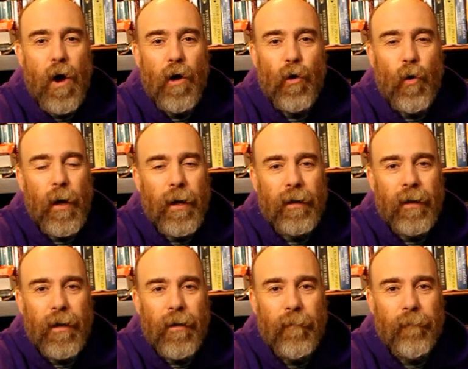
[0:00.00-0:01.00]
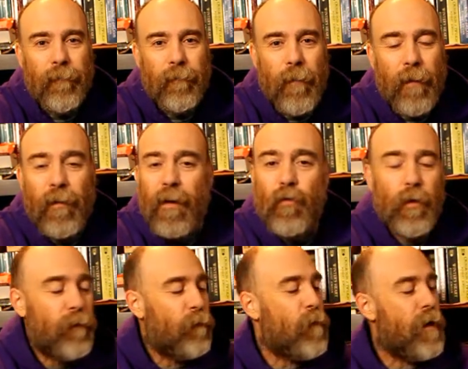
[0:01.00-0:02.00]
quickly, my friends, with
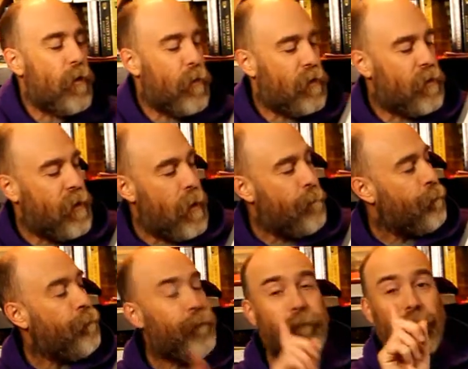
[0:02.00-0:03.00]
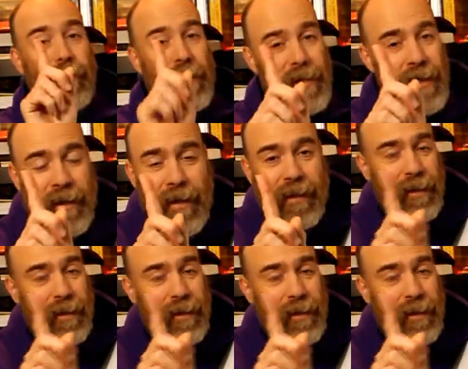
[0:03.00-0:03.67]
frequency. Get